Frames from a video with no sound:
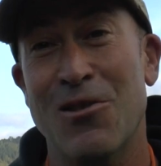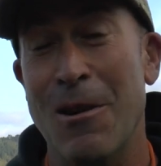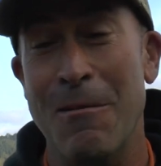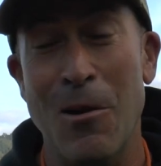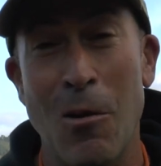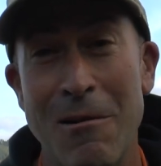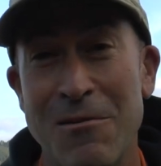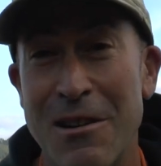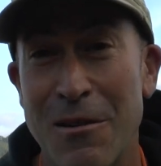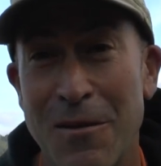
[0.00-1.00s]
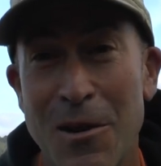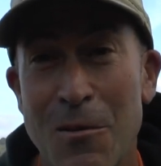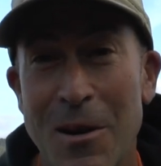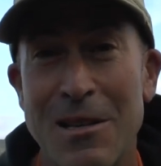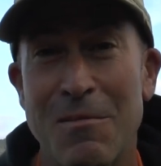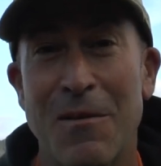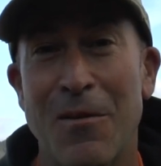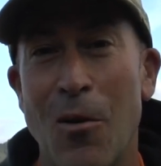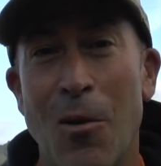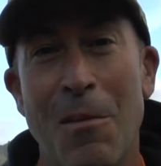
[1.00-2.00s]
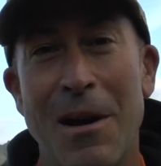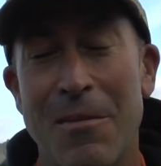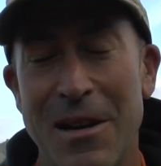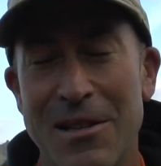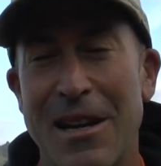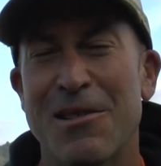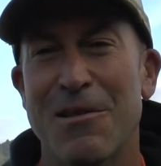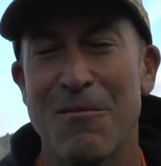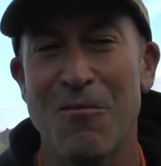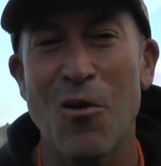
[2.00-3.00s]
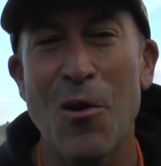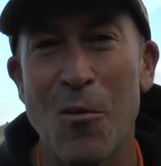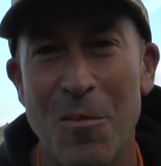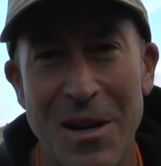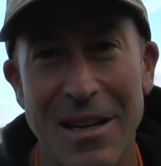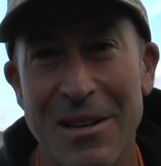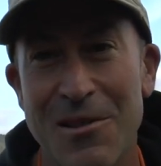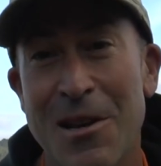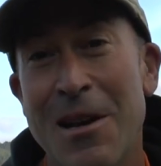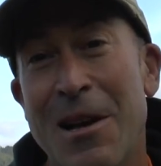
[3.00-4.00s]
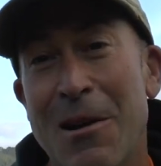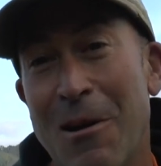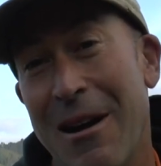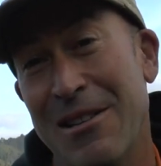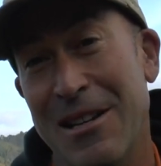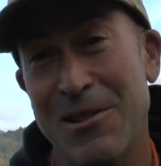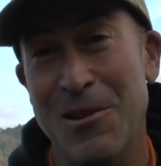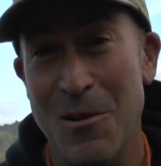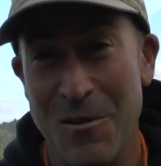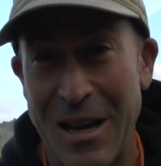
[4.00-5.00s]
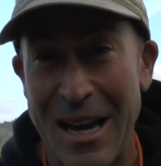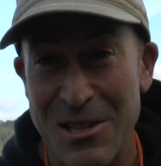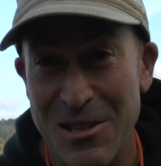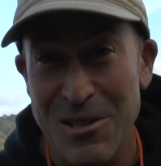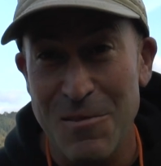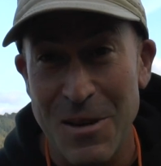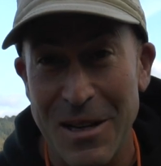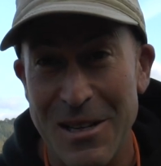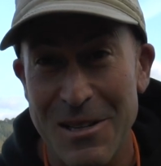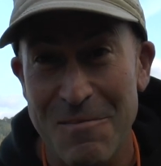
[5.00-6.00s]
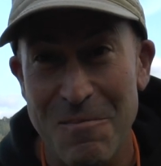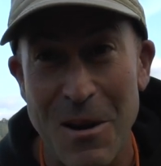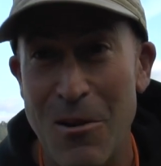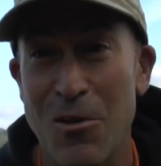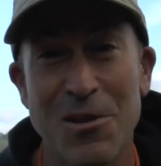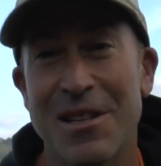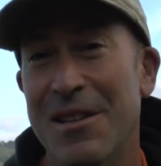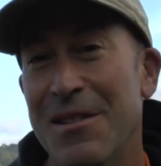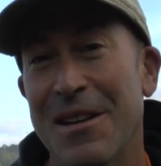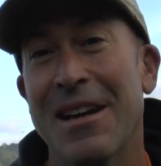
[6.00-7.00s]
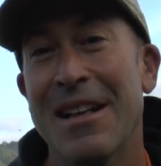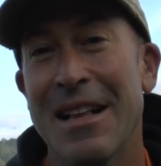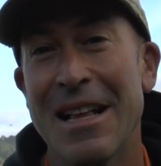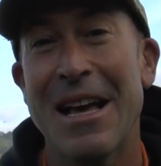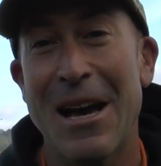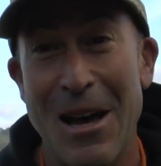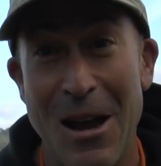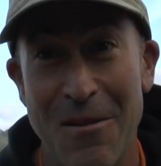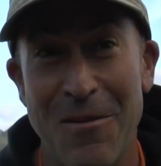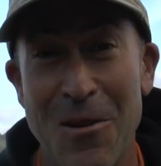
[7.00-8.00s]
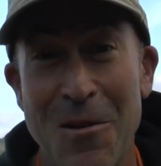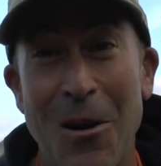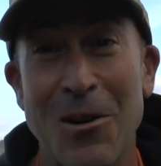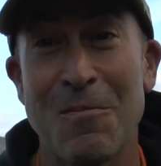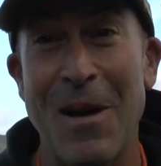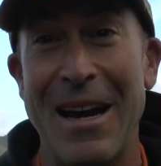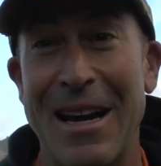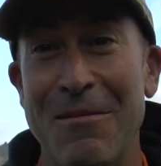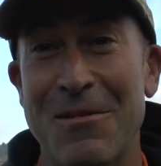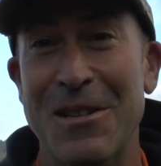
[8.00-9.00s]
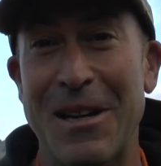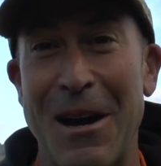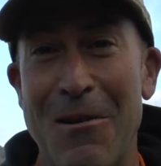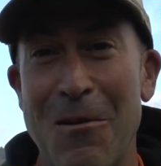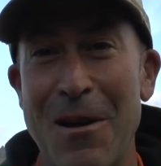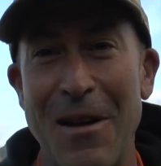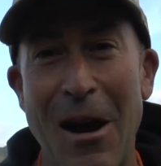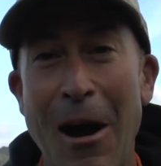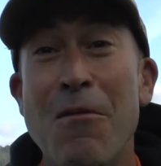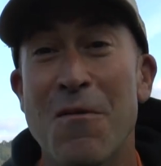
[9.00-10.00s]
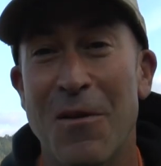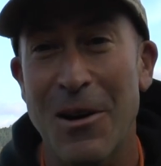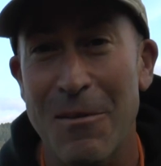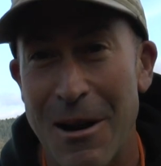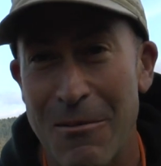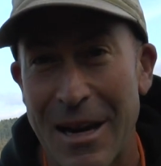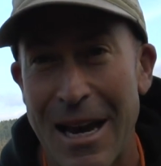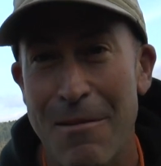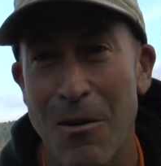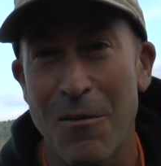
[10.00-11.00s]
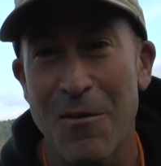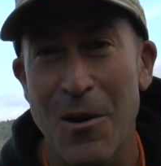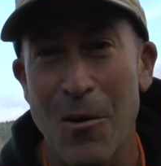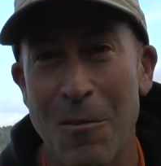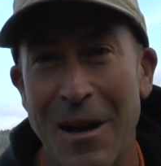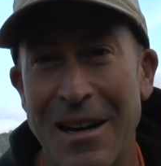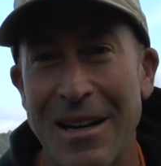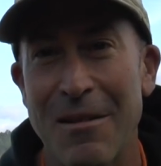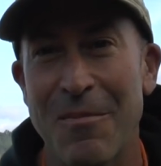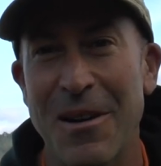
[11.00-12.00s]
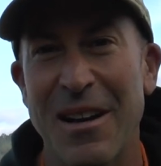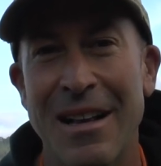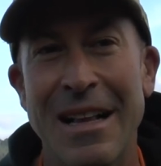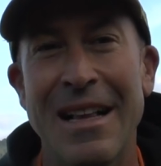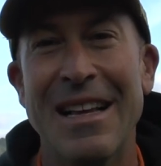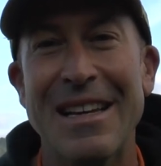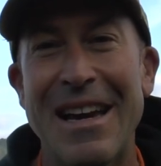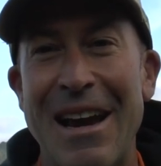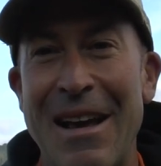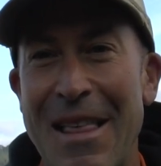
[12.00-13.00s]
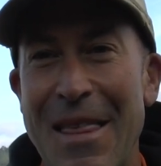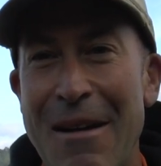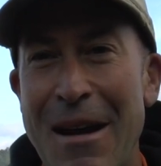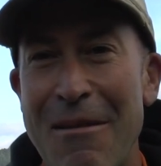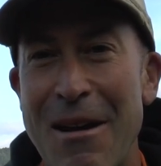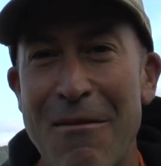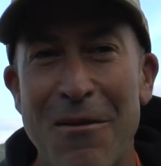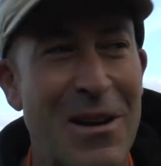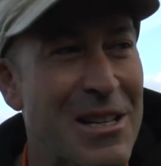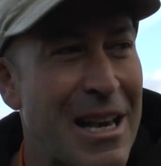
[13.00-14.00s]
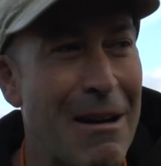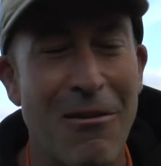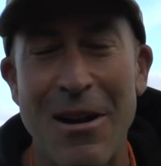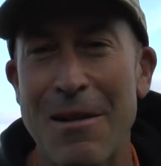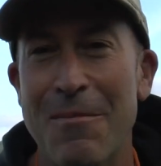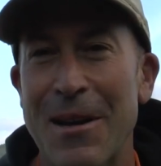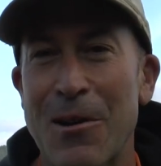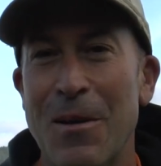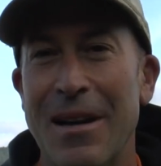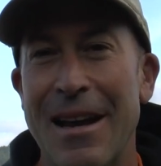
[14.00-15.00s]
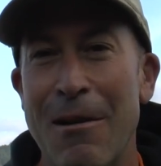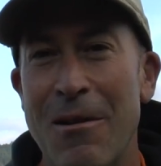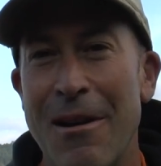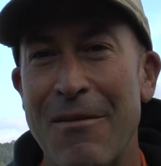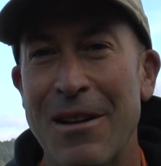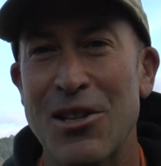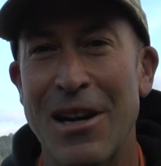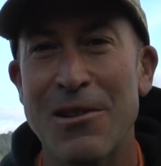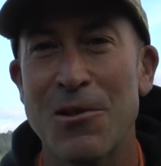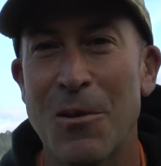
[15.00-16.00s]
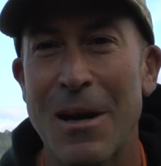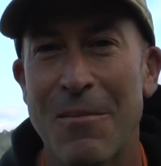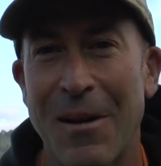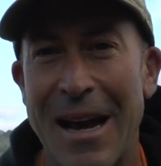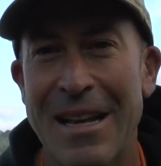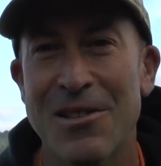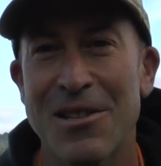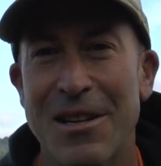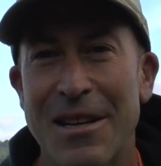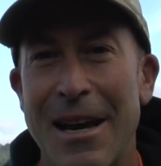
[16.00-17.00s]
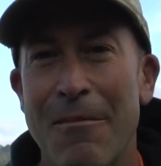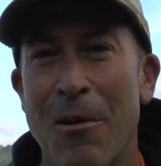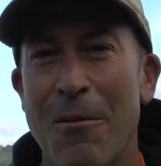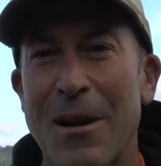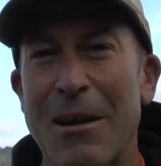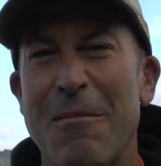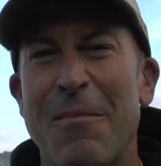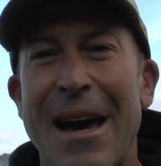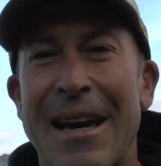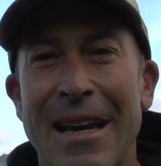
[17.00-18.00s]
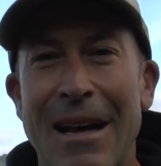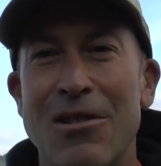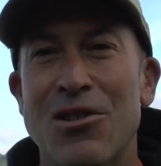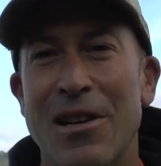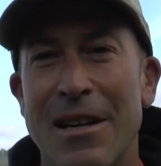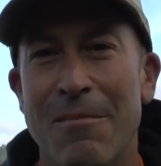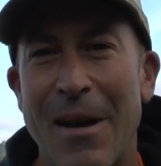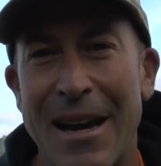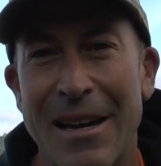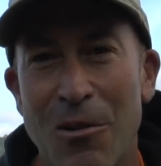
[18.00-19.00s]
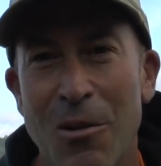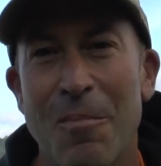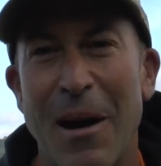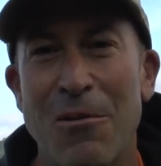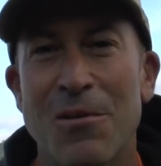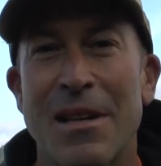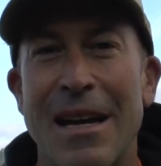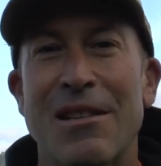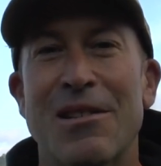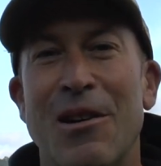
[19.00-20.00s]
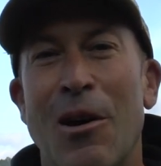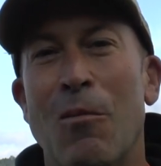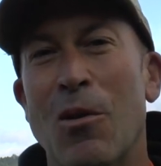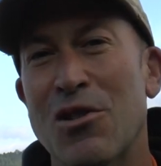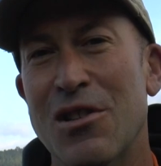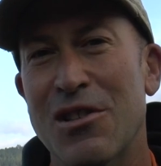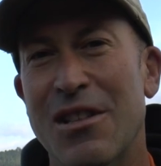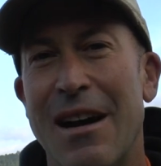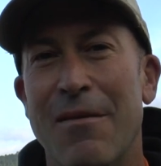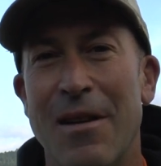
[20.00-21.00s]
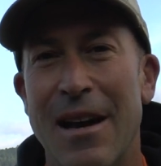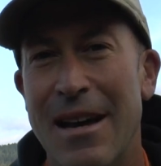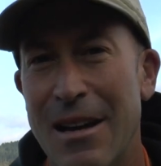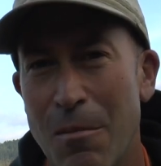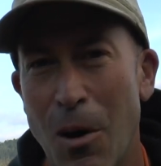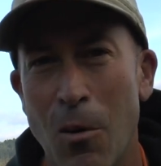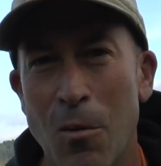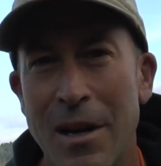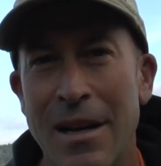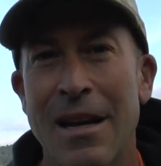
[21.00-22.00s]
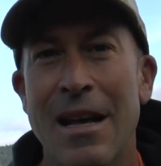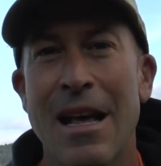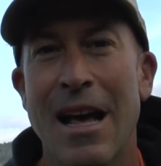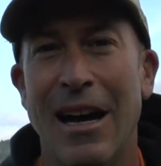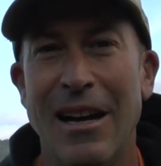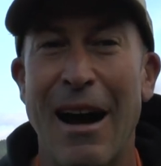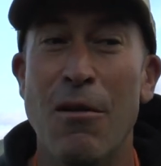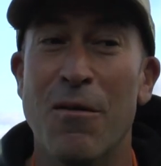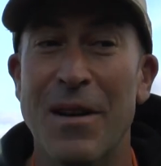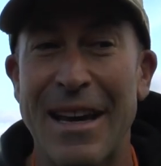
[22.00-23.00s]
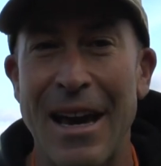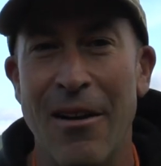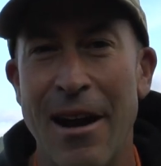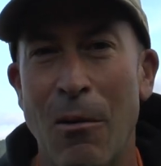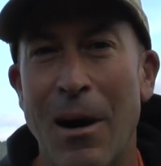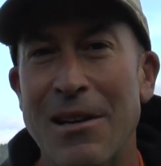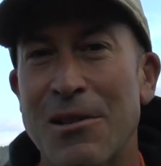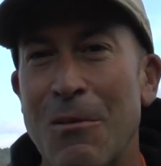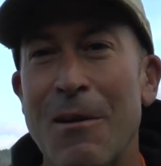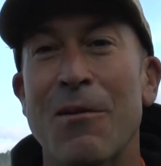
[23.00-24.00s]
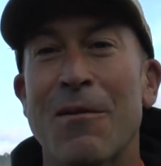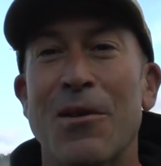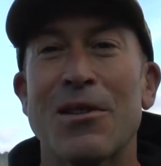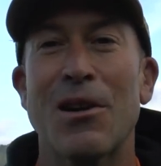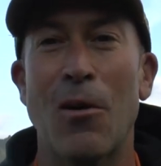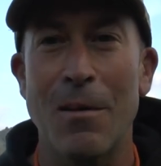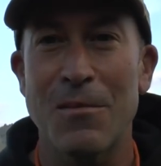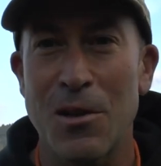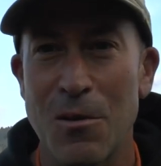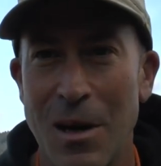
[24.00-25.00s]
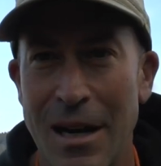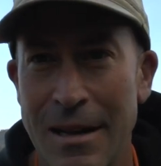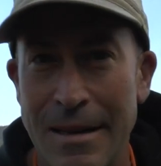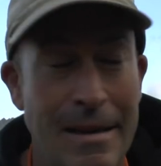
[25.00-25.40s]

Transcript: trip with all. He was here a few weeks before me, but he's had some real big ones. Well, he's had two of Cassie's biggest mirrors and a few nice backups to go with it. Hopefully I'll be able to get him on film later, but yeah, everything's coming around a bit quick now. We're having to change all our plans, so yeah, but we're going to be packing up the Jeep, packing all the boats down tonight, washing stuff out in the morning, and hopefully getting our way. So whether we've got time to